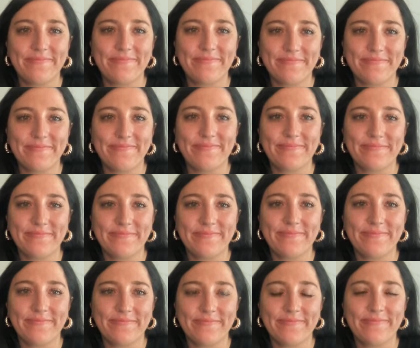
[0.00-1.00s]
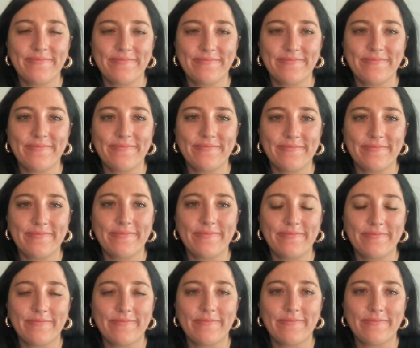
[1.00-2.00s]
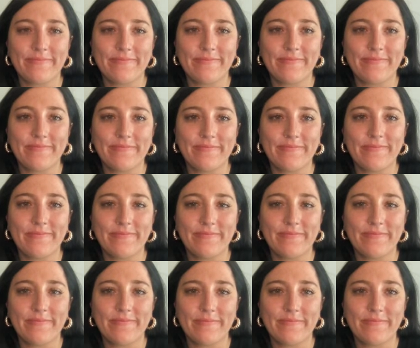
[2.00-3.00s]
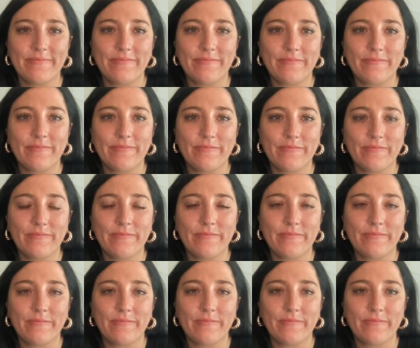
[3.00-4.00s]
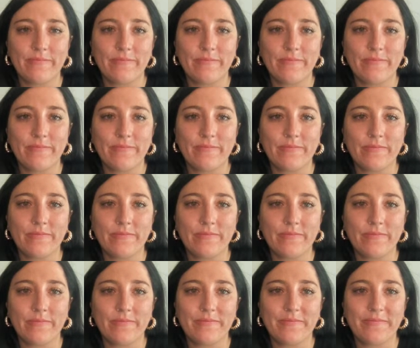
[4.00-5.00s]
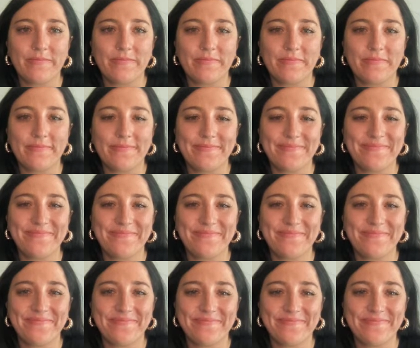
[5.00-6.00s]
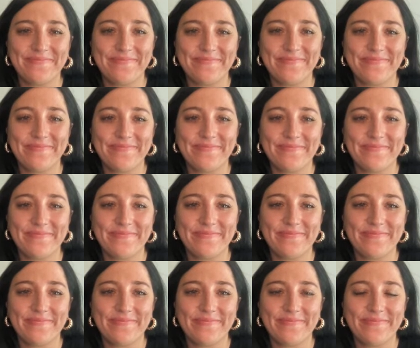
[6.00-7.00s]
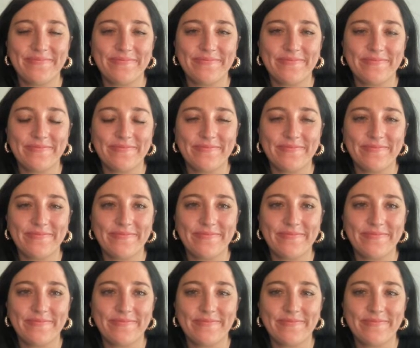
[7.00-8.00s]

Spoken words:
[no speech]